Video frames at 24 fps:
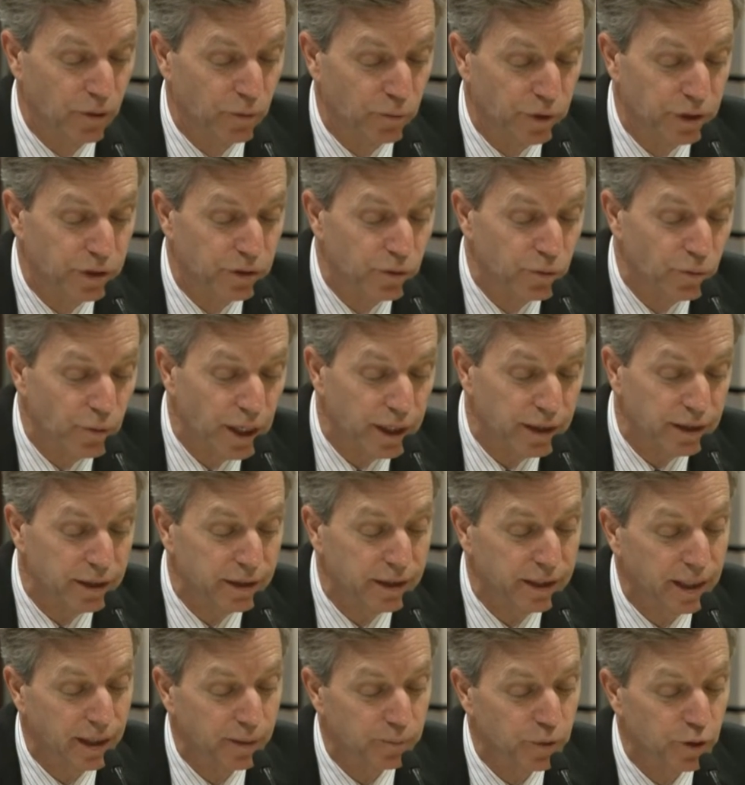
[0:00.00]
We
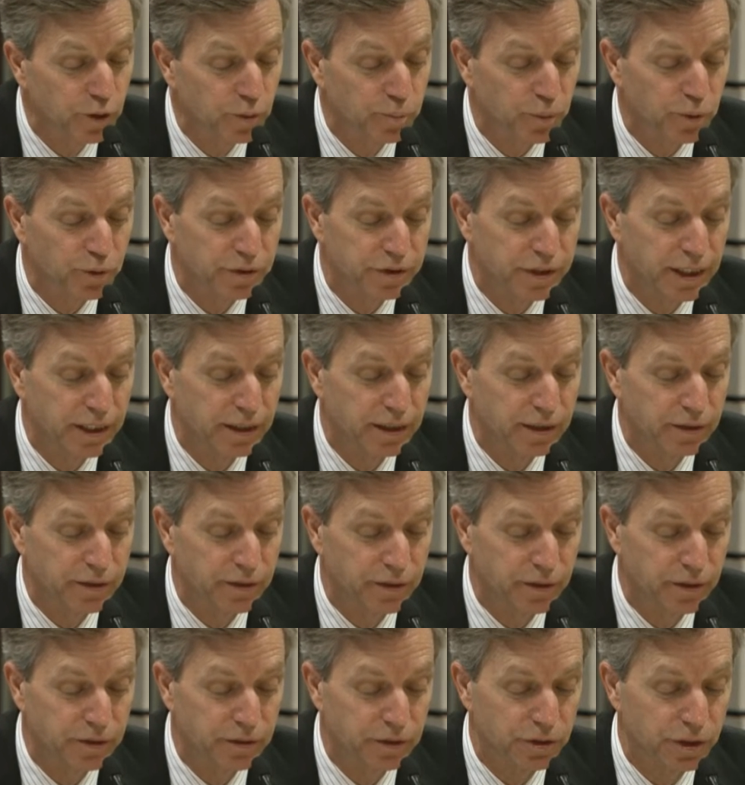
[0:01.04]
directed them to present it
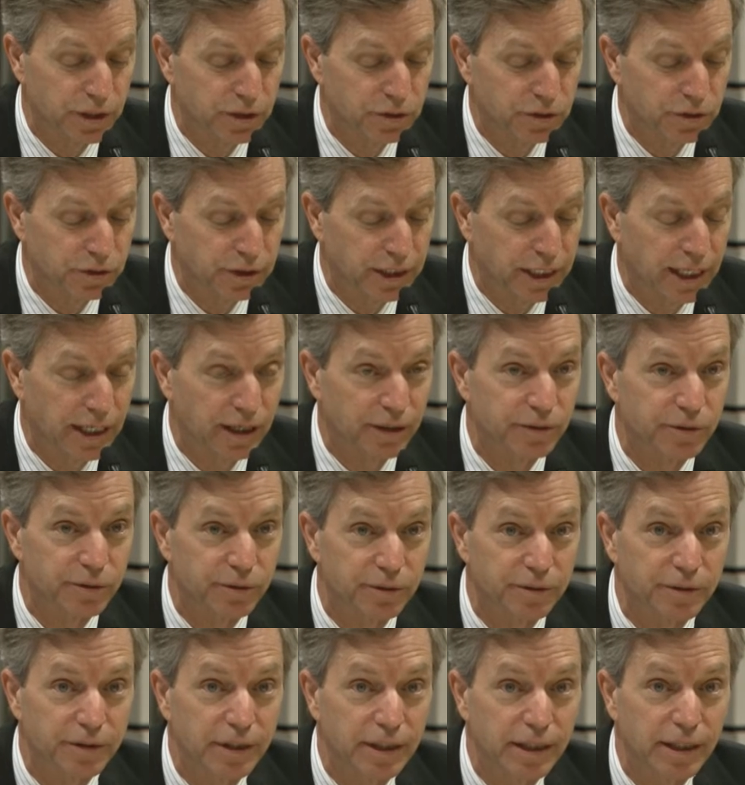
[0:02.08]
to the Judicial
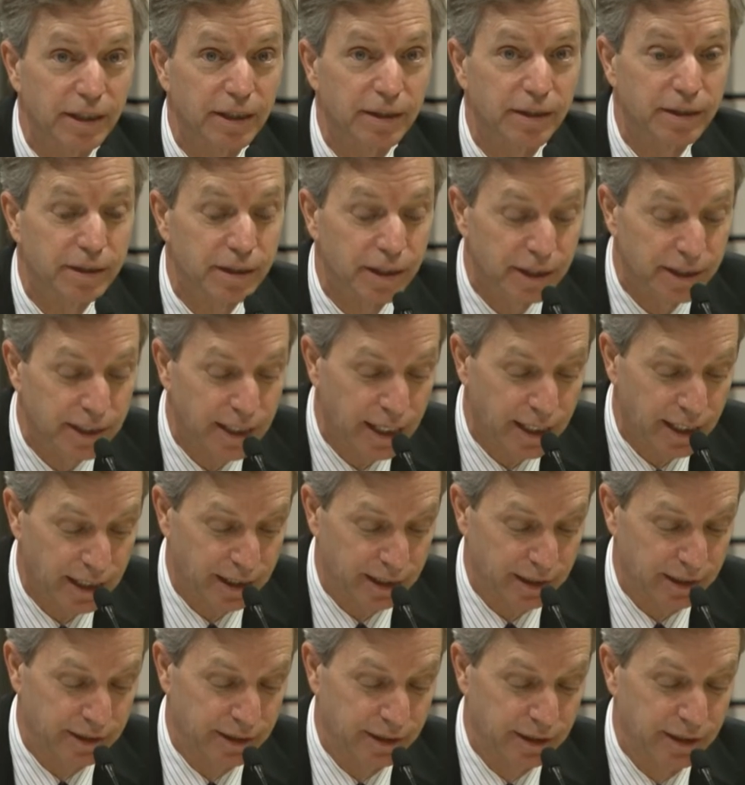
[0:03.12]
Council
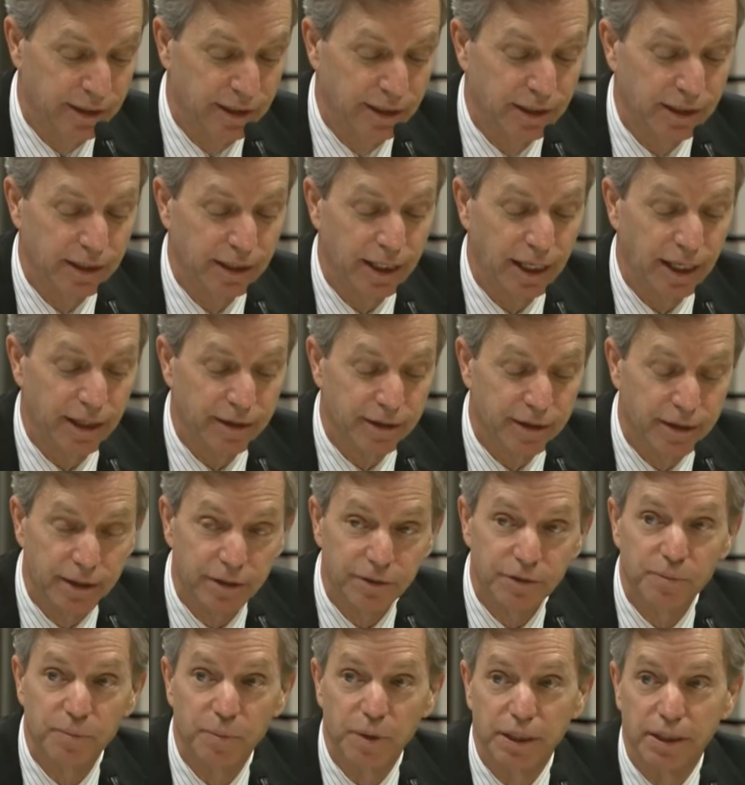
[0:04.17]
today at
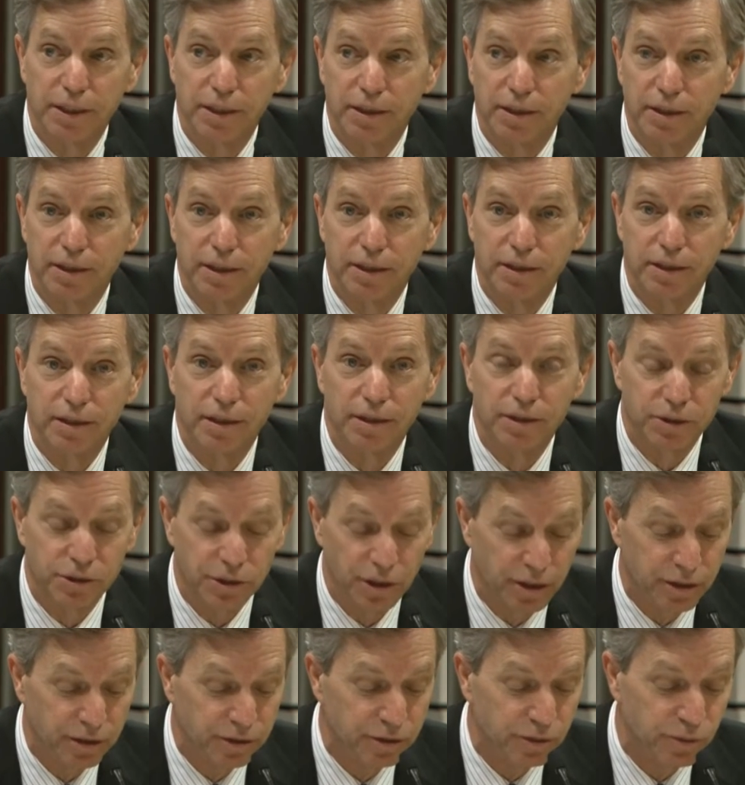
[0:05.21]
this meeting in
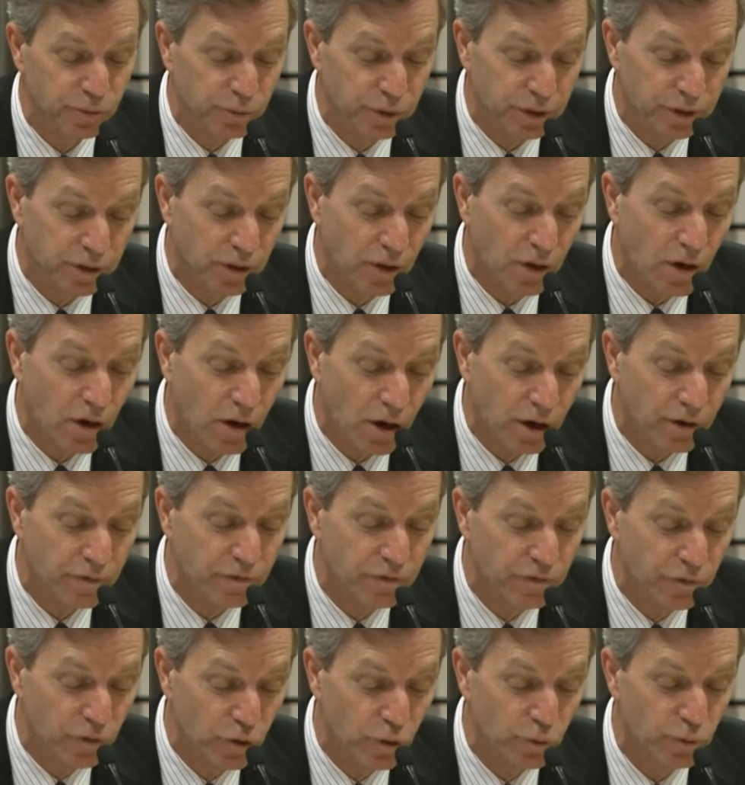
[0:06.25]
conjunction with our
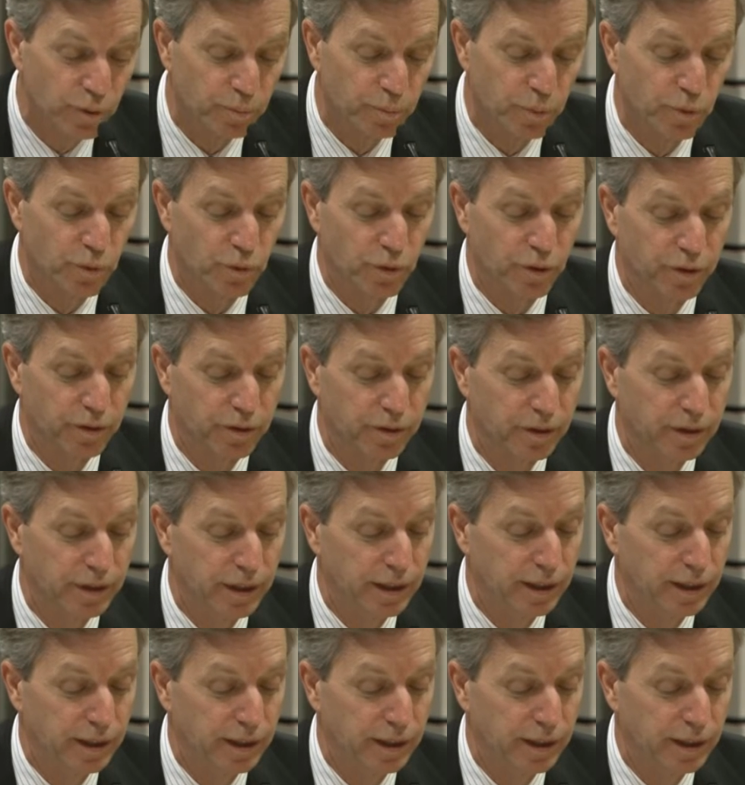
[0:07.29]
full report,